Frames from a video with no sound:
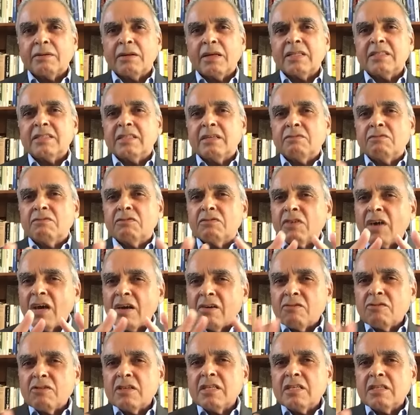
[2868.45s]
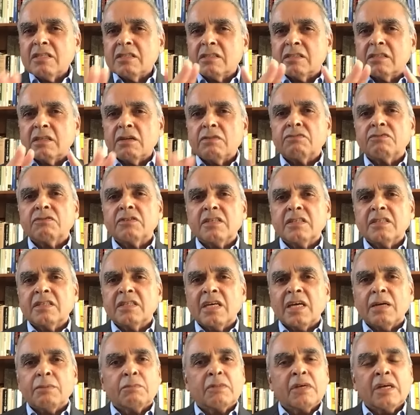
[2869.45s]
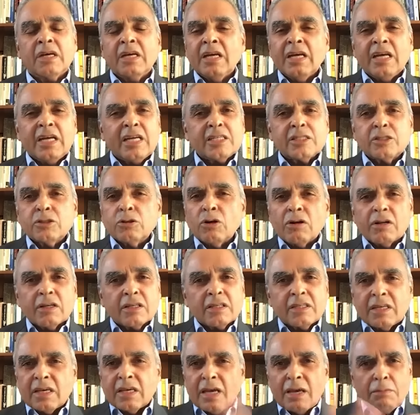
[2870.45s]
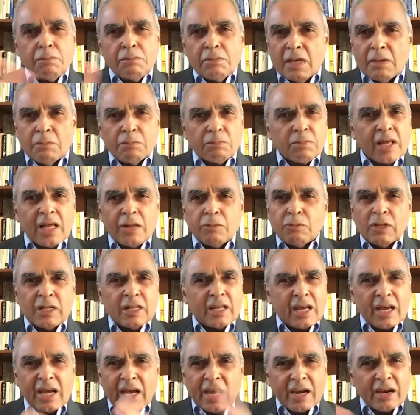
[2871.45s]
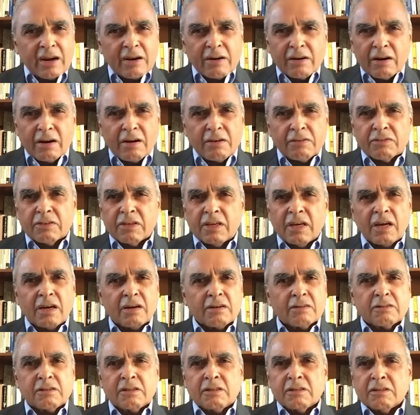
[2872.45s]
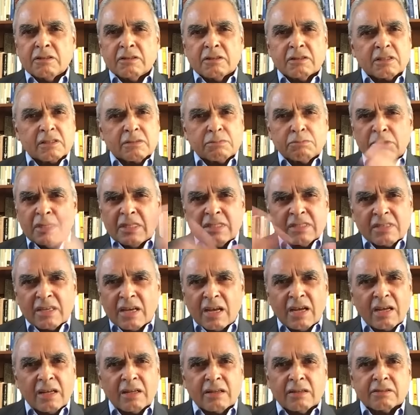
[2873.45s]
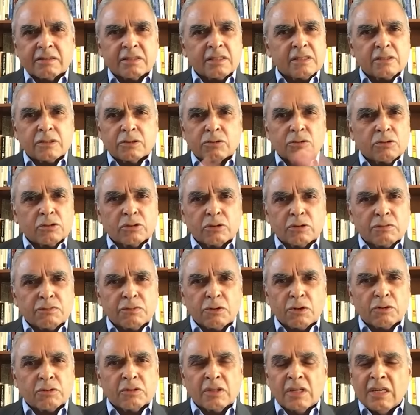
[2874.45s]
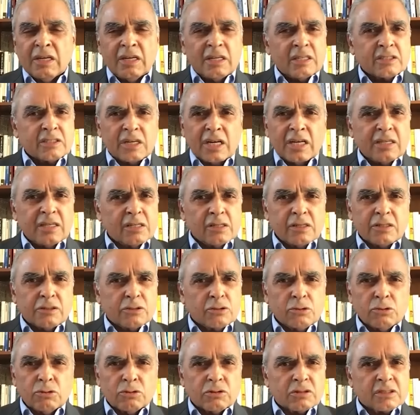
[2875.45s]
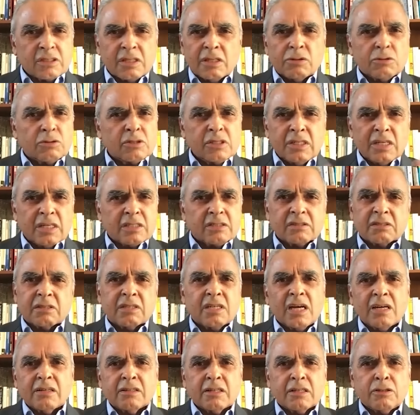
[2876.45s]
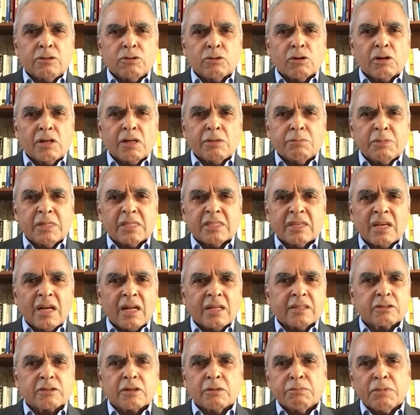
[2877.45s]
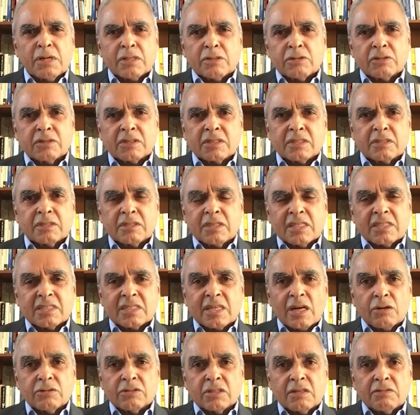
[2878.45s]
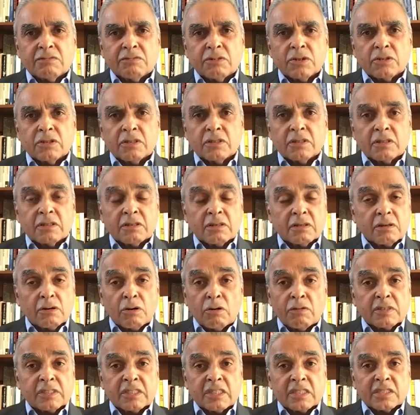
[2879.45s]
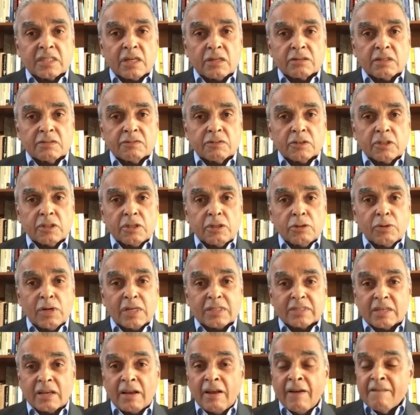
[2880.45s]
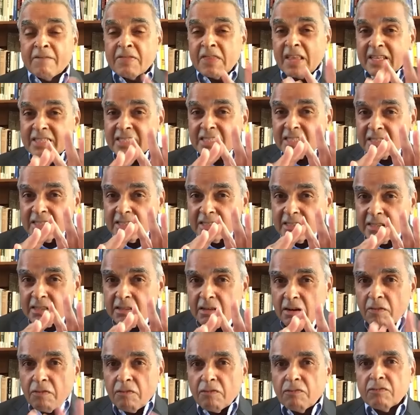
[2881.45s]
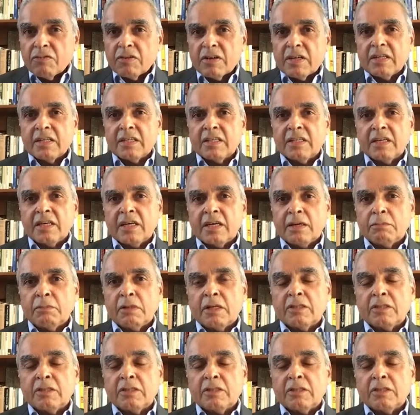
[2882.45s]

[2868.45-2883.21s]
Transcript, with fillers: It's a very different game. It's not a game being played with aircraft carriers, missiles, and so on and so forth. China, as you know, still only has 300 nuclear missiles compared to 6,000 over 6,000 for the US. It's a different game.